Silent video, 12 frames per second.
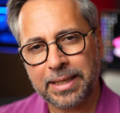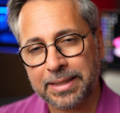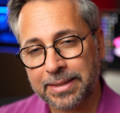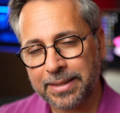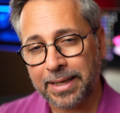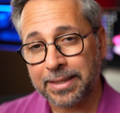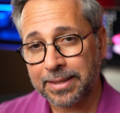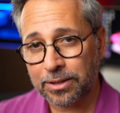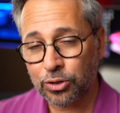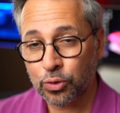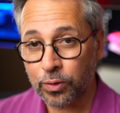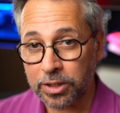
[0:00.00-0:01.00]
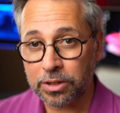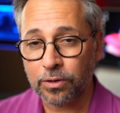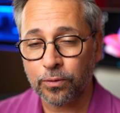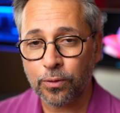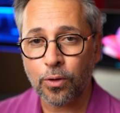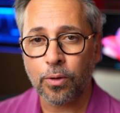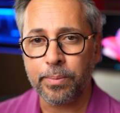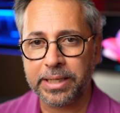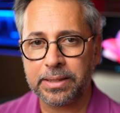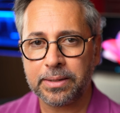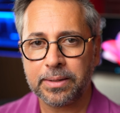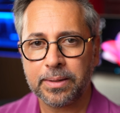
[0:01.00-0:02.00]
it says at
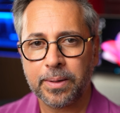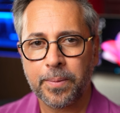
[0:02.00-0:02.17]
24-bit.